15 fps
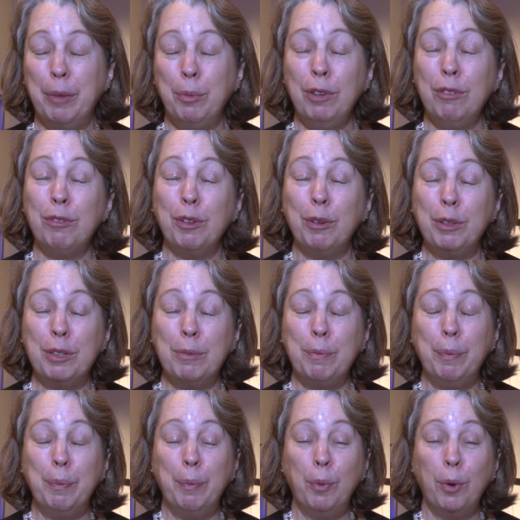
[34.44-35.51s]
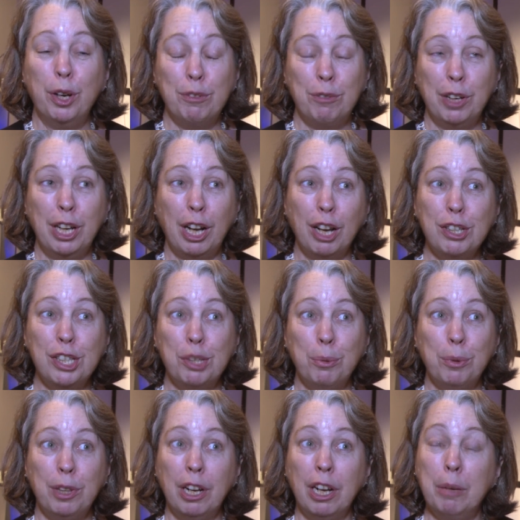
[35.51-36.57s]
We've worked very closely
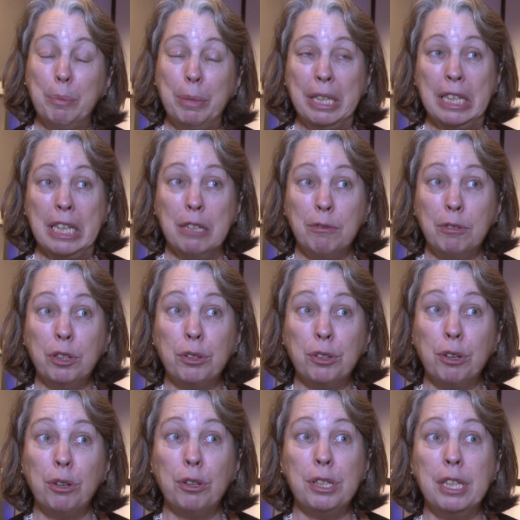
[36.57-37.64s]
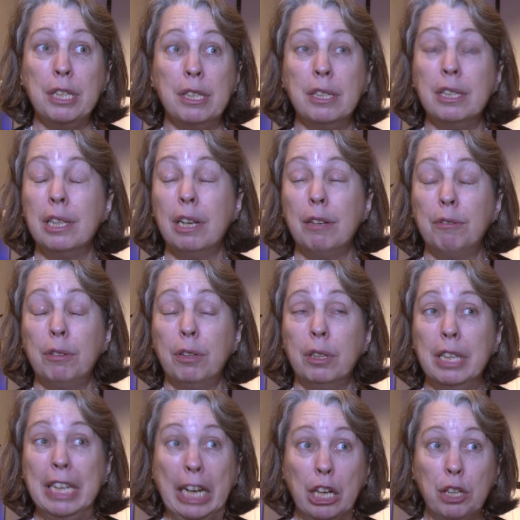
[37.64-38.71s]
with the Olympic Delivery Authority to deliver
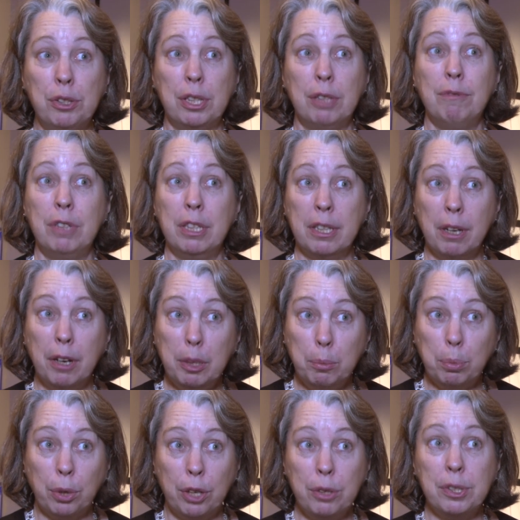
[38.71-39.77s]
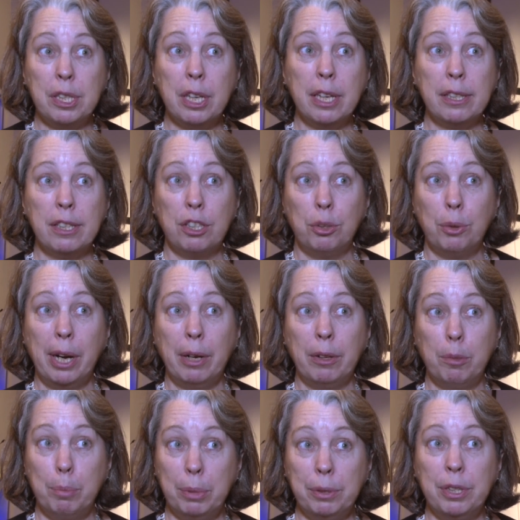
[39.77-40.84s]
an inclusive design process throughout
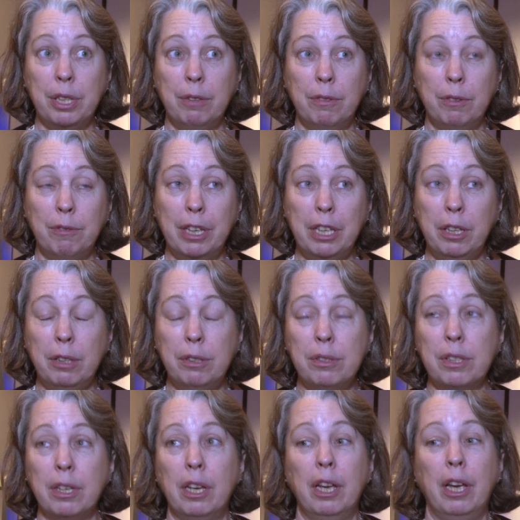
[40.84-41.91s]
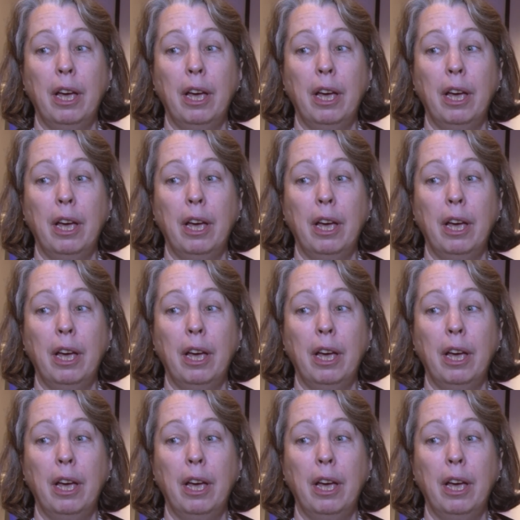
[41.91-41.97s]
the building of the venues.